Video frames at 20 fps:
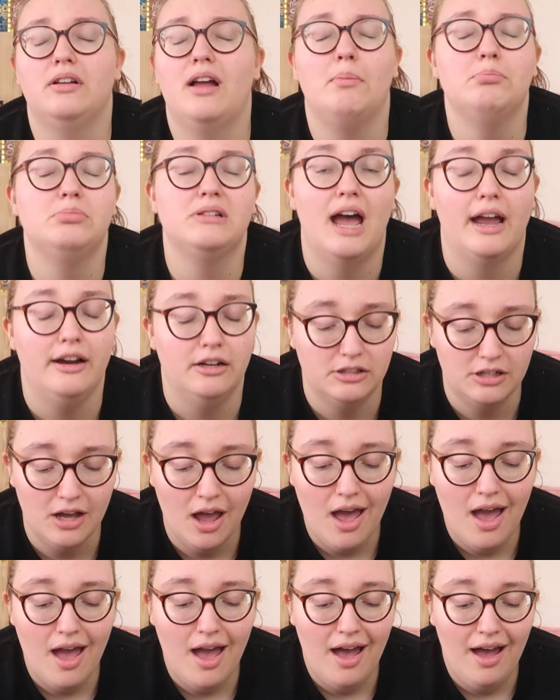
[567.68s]
tired.
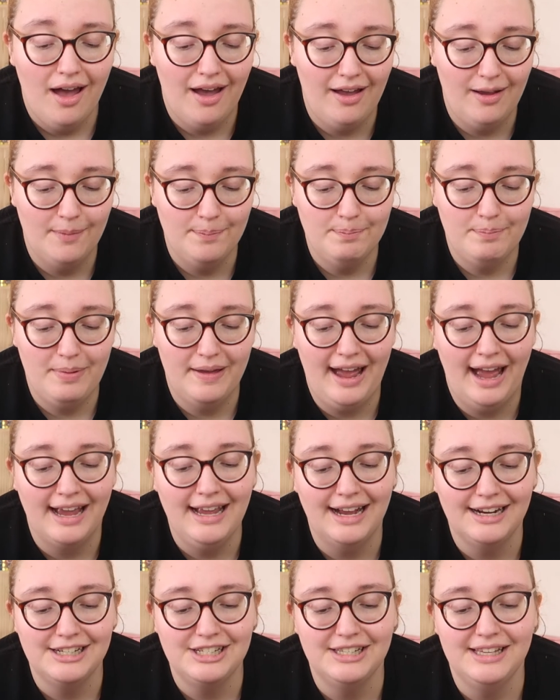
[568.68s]
But I
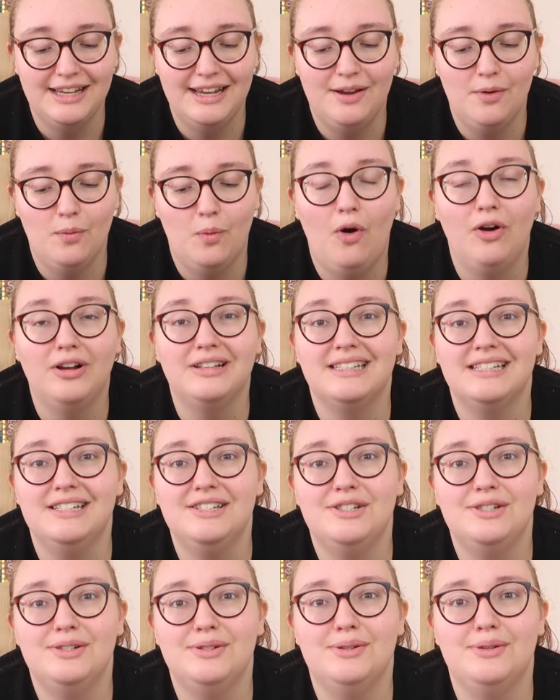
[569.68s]
actually walked
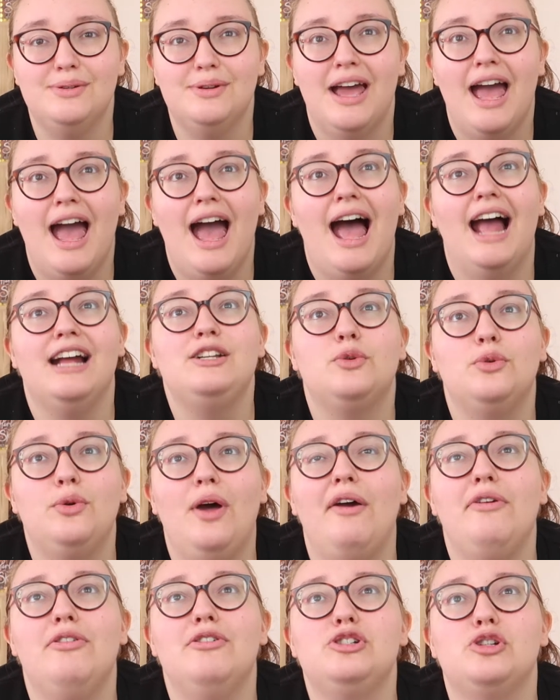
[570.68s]
into, I don't know
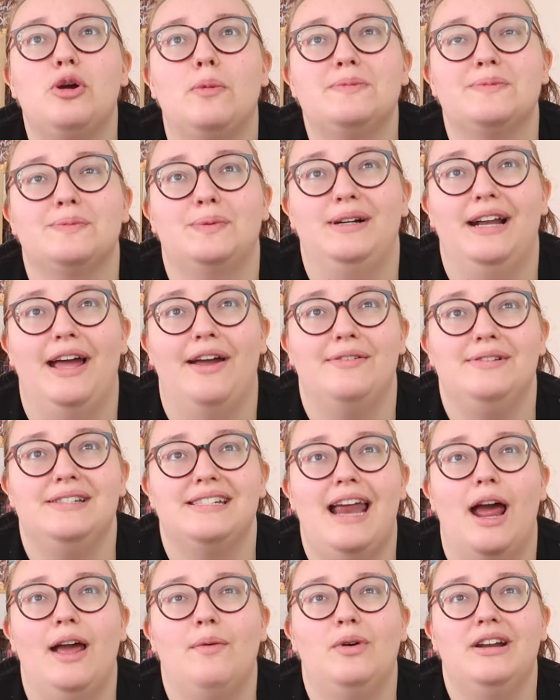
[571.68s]
how the shop's
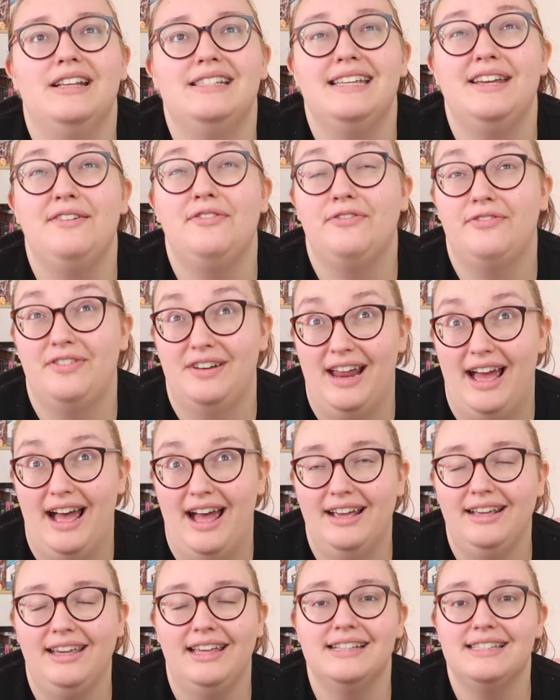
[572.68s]
pronounced. I want to say
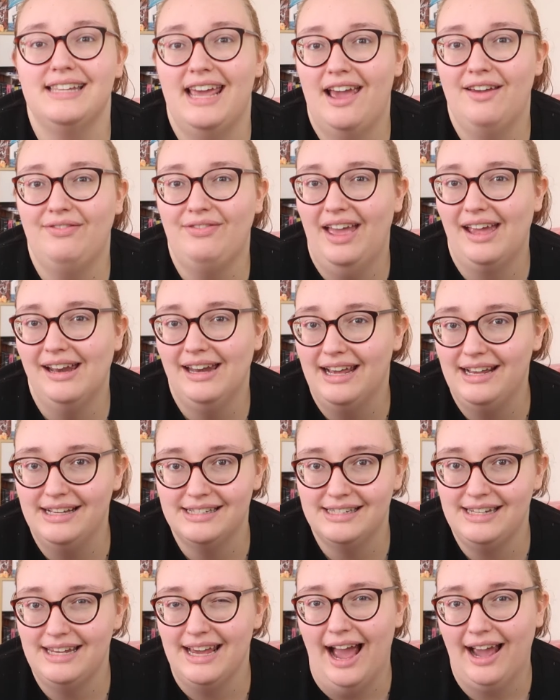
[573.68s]
Fnac. It's
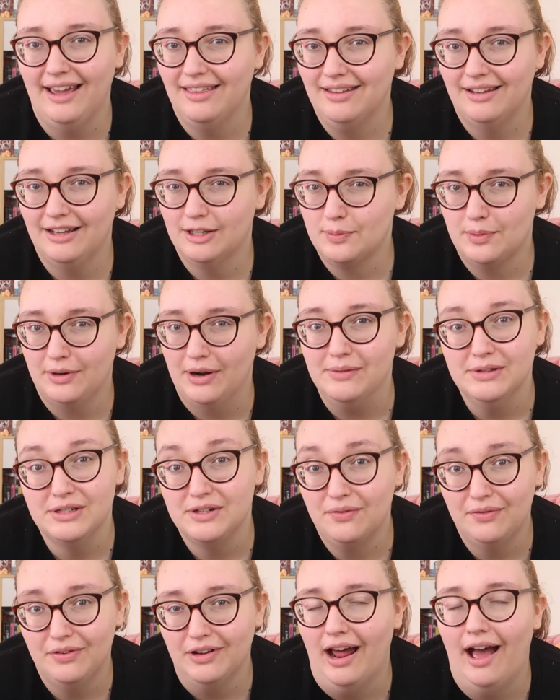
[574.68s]
F-N-A-C. I think it's pronounced
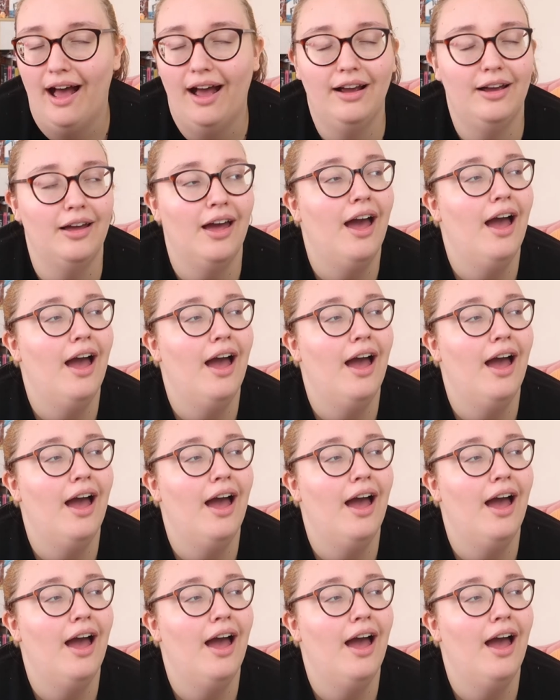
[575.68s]
Fnac.